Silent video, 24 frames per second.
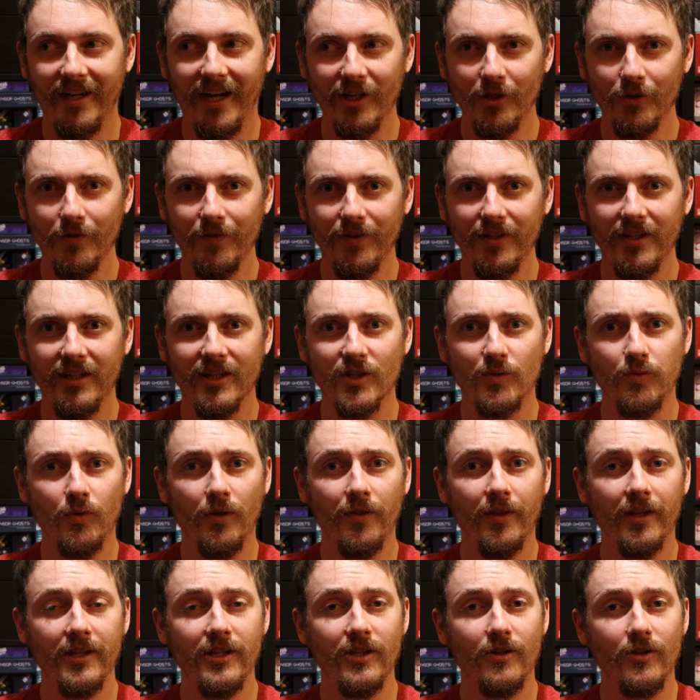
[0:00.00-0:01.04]
I don't think it's
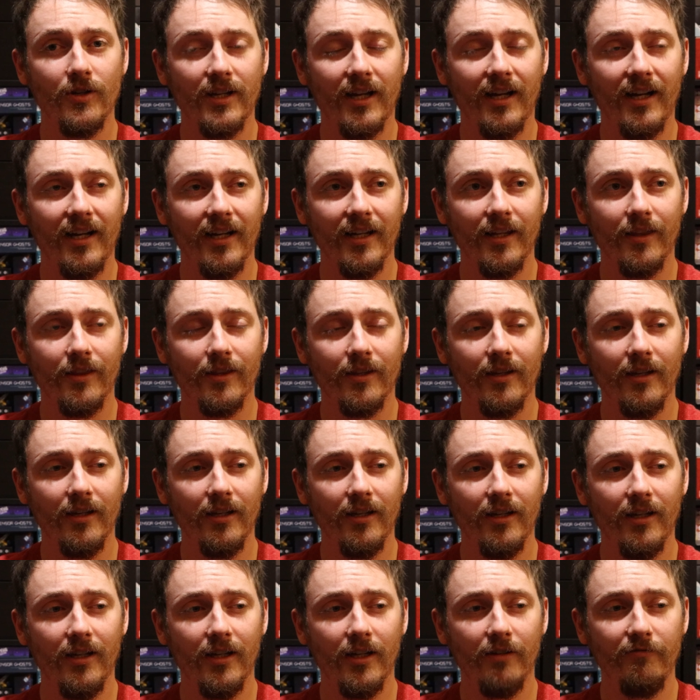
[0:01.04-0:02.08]
one that you could
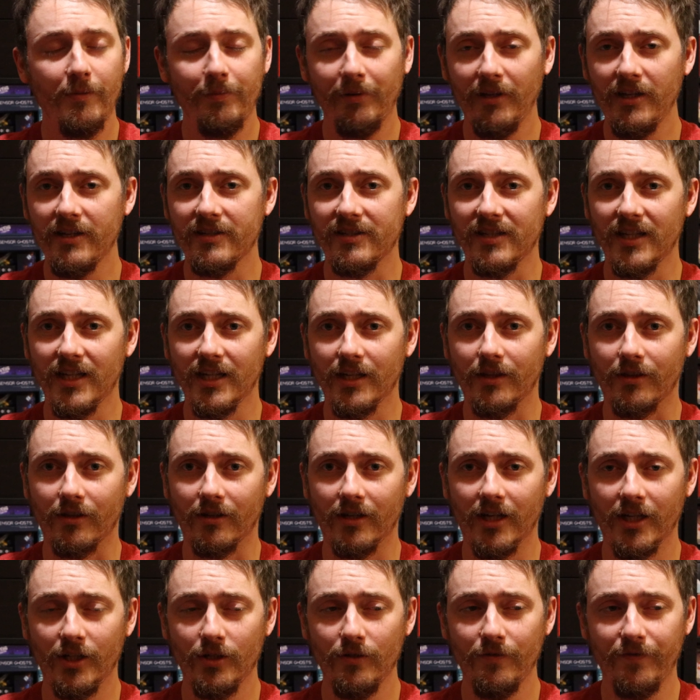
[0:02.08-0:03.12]
either replace
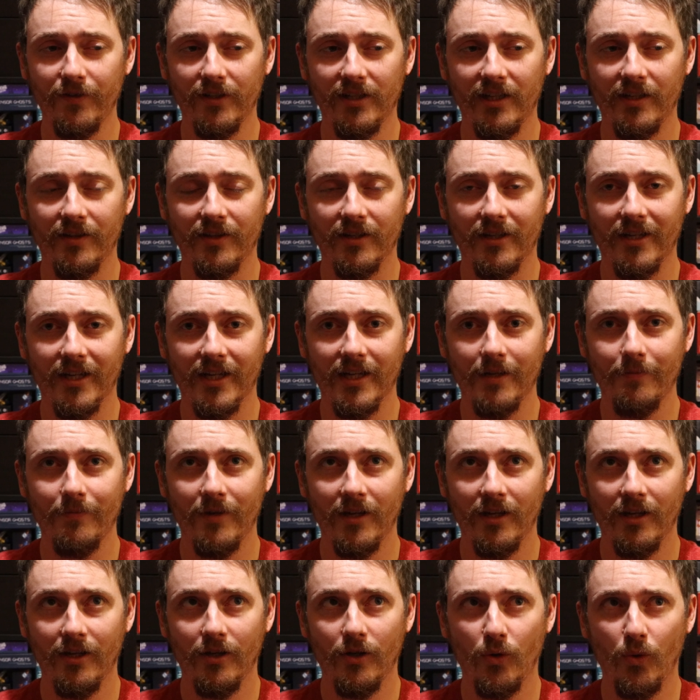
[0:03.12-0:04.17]
either. I do feel like the game
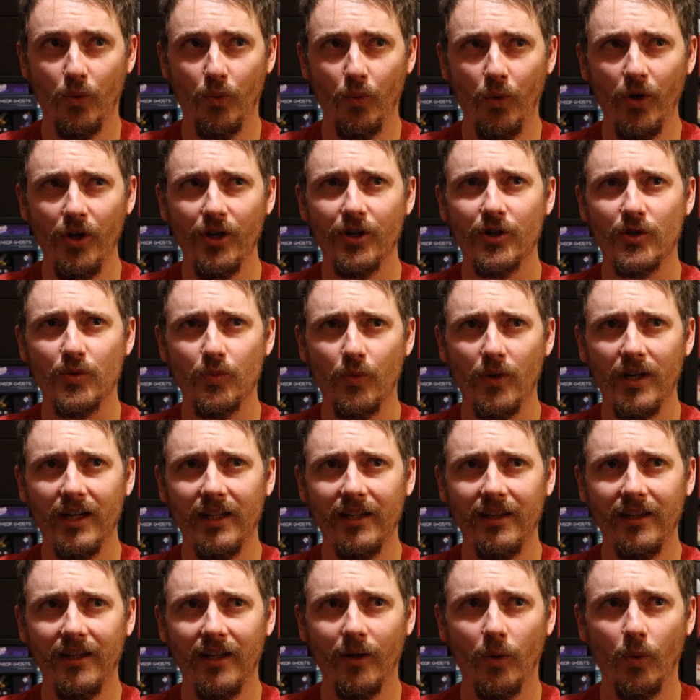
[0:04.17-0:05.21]
works
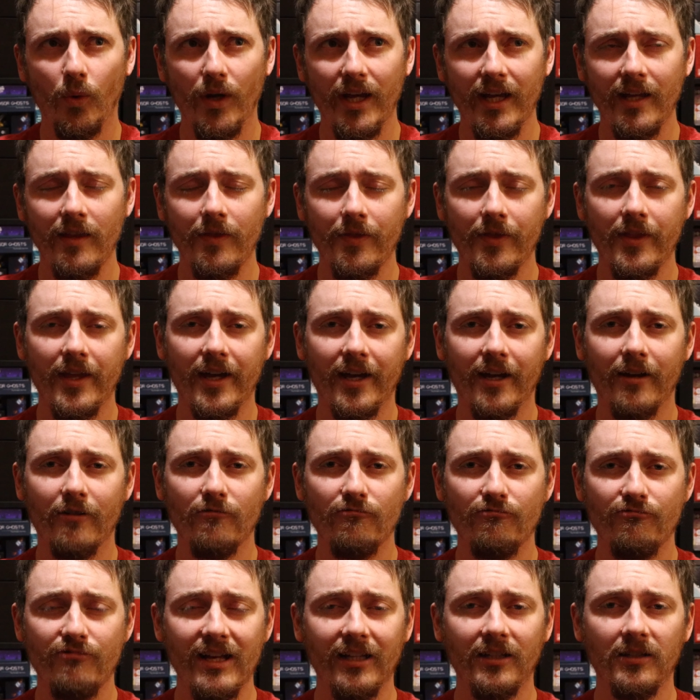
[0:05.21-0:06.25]
well in that
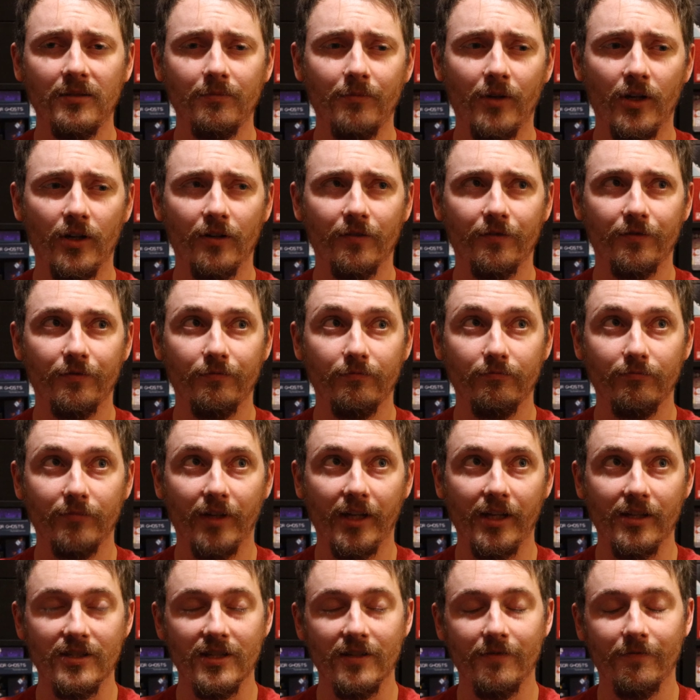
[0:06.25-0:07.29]
realm of
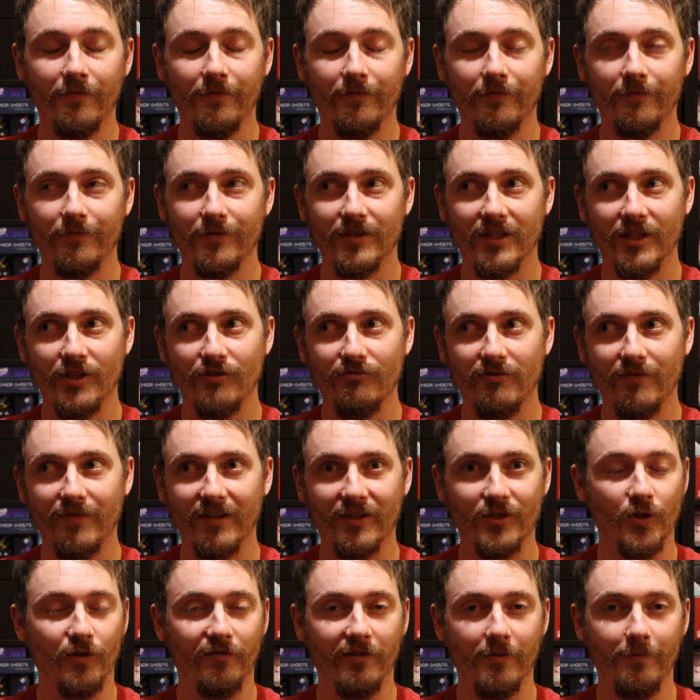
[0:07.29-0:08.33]
18th century
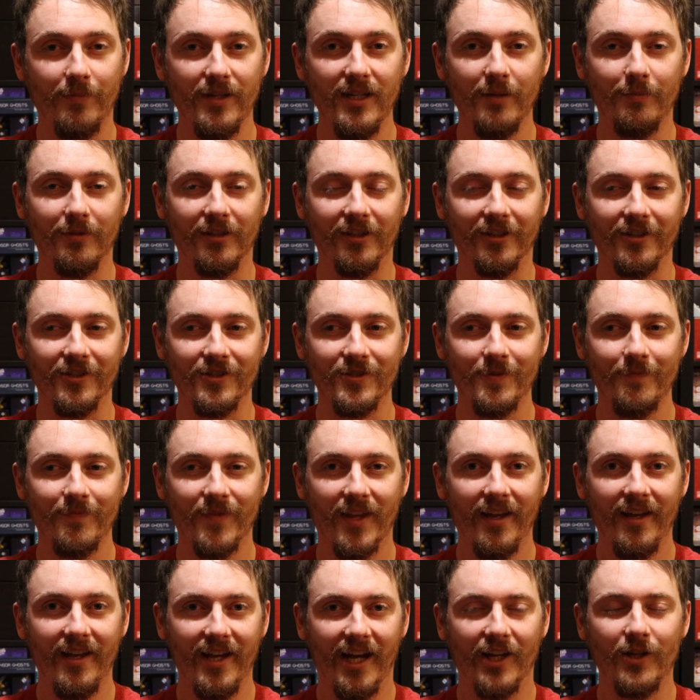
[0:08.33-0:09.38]
Victorian pier builders.
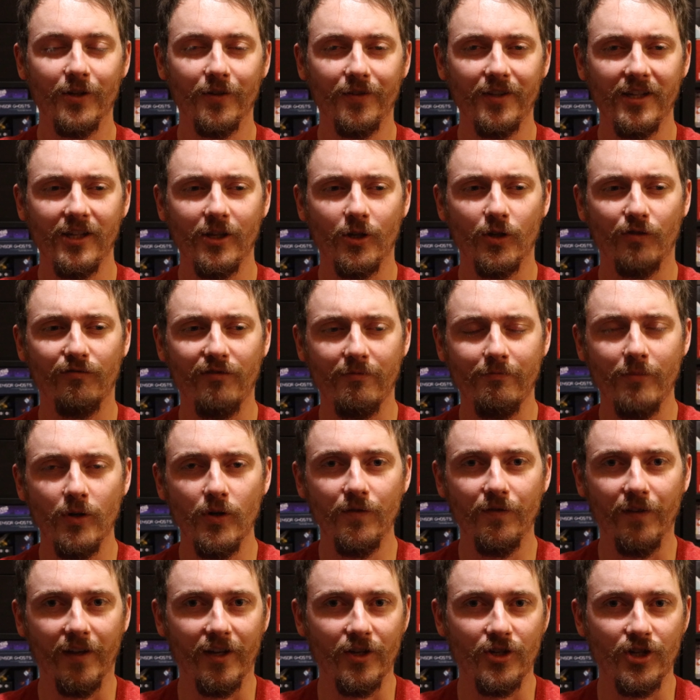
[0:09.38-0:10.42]
I don't think you could
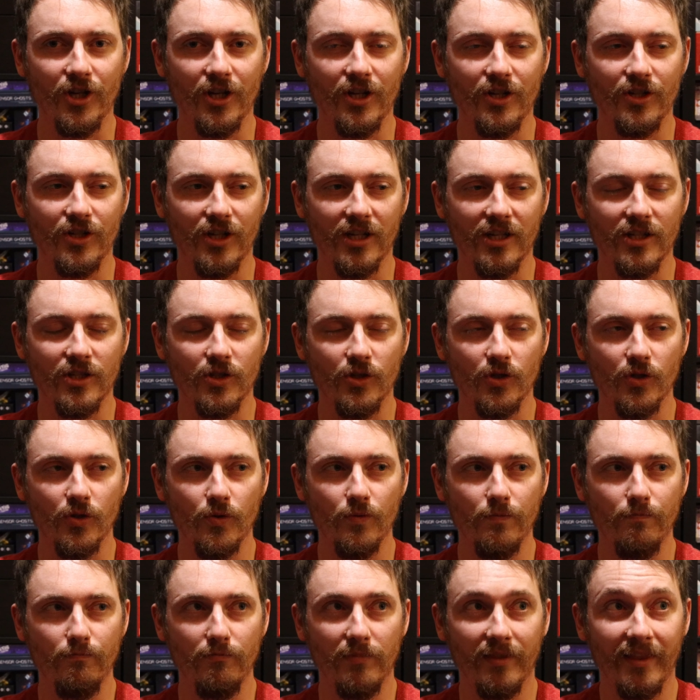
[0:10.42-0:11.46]
remove it and change it
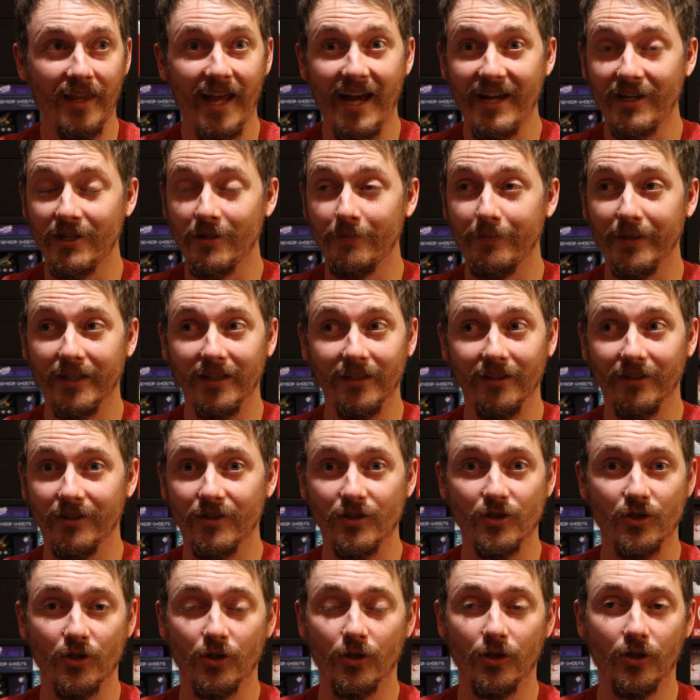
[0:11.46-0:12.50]
into ladder
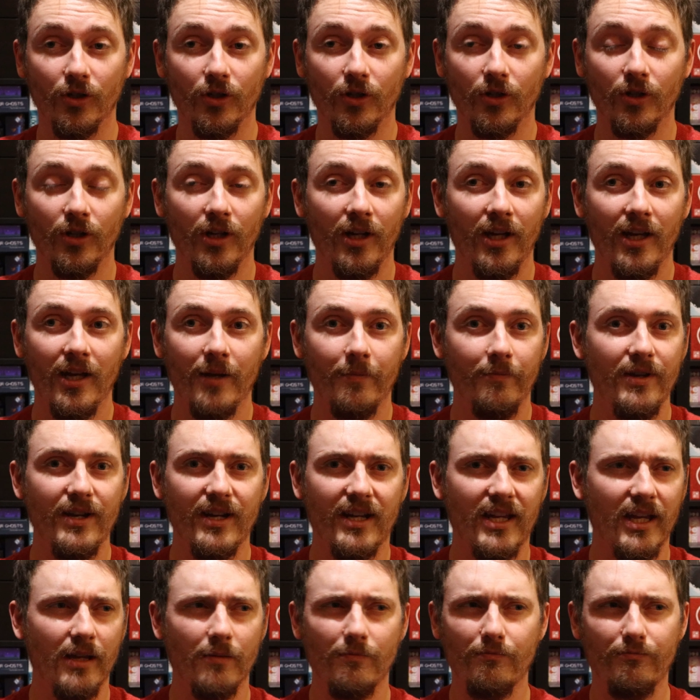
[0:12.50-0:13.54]
builders or
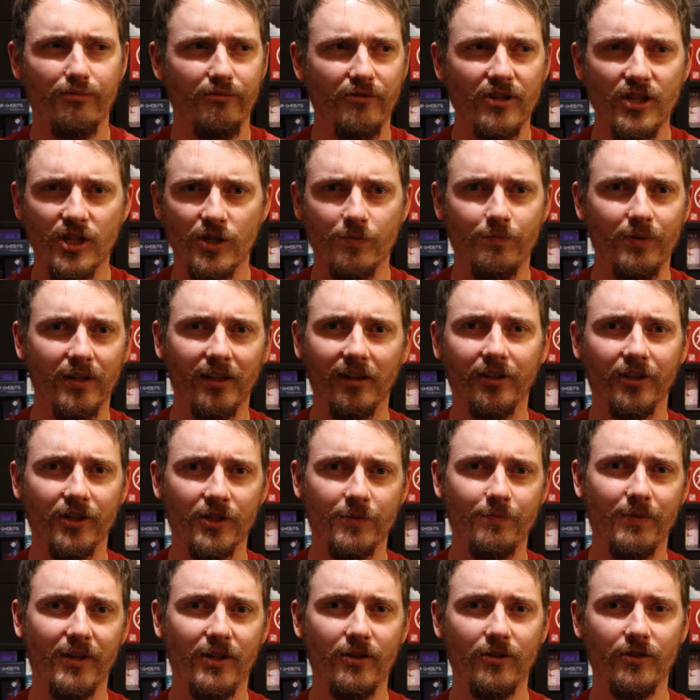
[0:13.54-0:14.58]
make it bridge
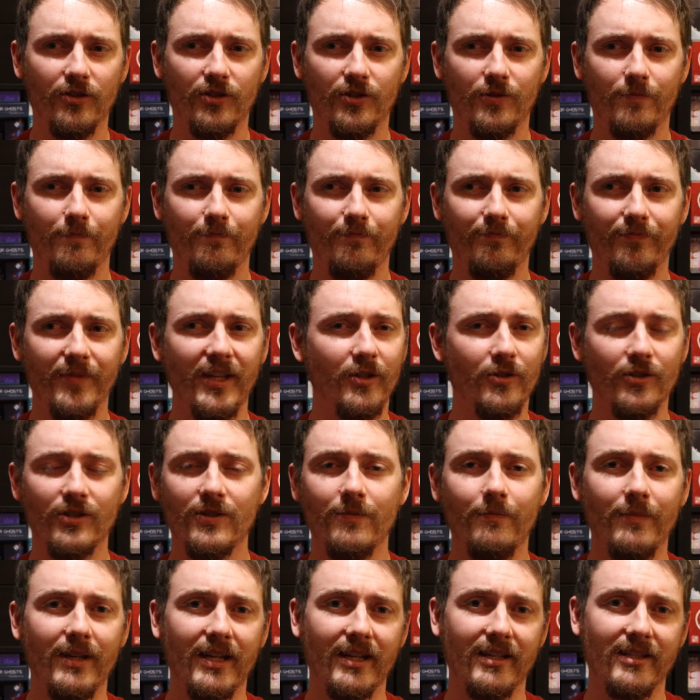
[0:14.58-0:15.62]
builders because it
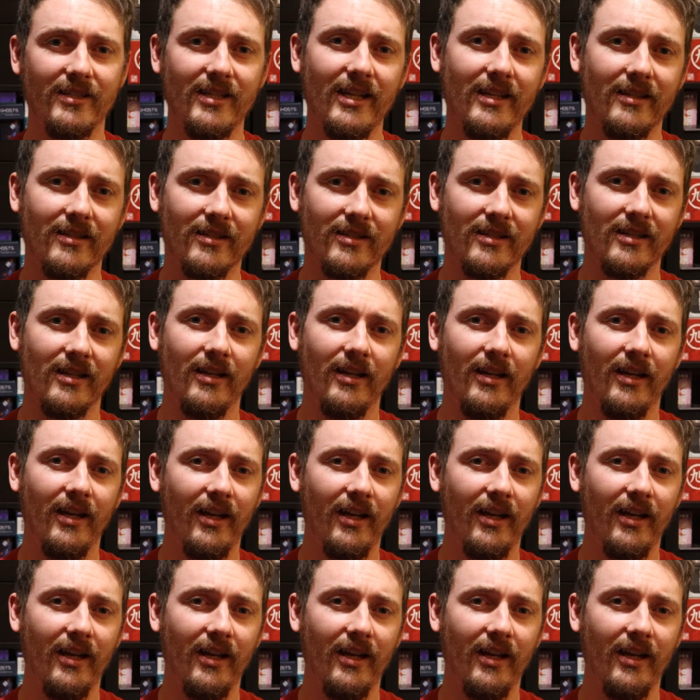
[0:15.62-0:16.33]
doesn't make sense.